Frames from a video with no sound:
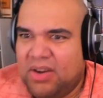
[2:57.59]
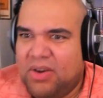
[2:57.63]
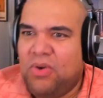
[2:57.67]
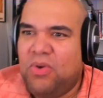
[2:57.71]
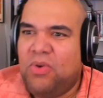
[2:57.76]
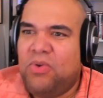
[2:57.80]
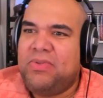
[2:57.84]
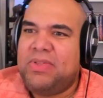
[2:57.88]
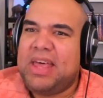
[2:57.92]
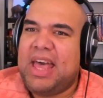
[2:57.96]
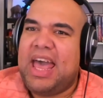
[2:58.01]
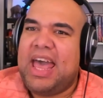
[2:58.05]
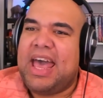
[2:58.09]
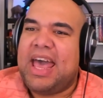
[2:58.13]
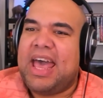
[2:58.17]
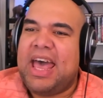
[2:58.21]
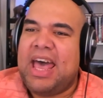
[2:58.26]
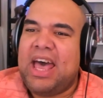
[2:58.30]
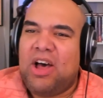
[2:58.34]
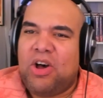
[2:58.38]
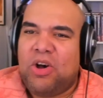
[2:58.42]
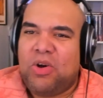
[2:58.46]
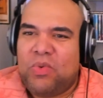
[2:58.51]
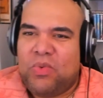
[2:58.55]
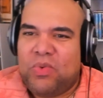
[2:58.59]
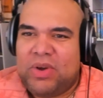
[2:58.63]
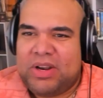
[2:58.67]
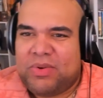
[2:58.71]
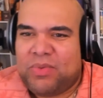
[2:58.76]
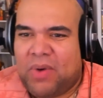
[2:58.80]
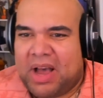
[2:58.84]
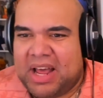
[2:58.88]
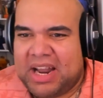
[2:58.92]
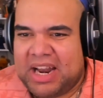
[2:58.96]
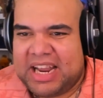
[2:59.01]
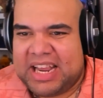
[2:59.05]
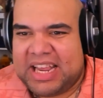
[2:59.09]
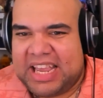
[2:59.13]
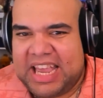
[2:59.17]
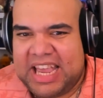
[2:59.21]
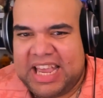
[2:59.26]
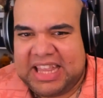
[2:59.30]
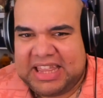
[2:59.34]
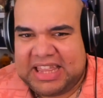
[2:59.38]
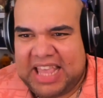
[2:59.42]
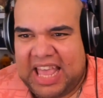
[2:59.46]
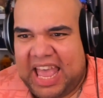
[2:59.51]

Who the hell would want to eat